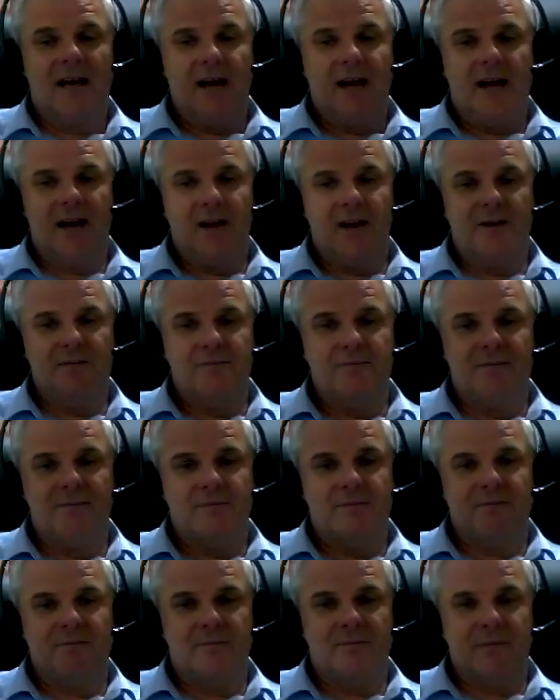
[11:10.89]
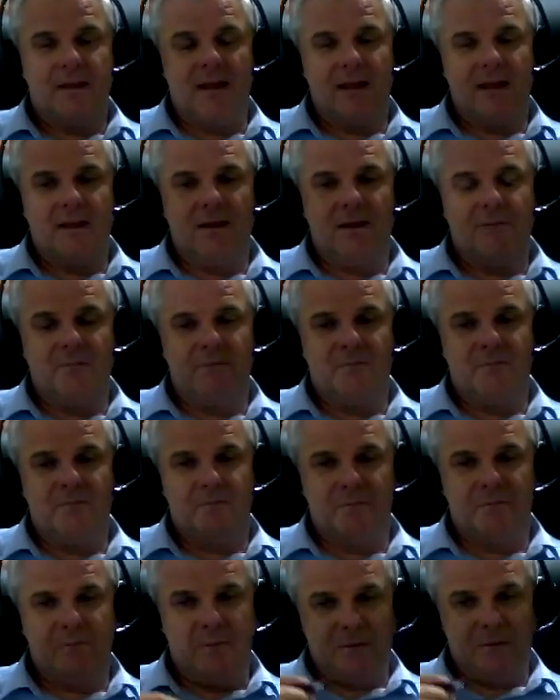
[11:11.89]
A
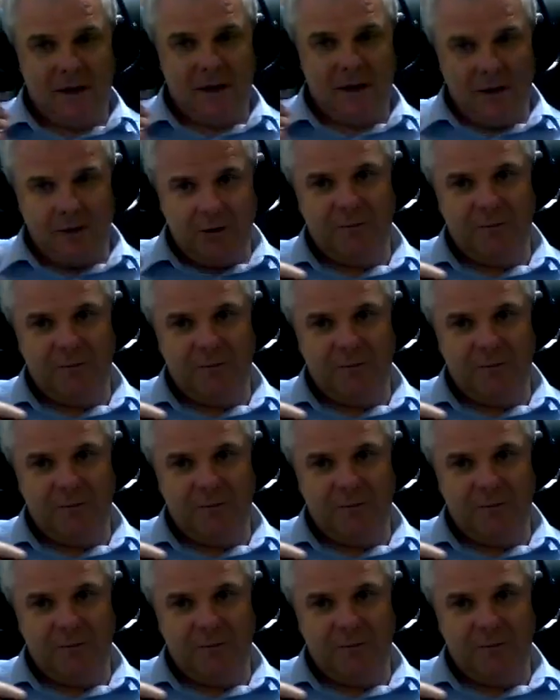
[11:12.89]
lot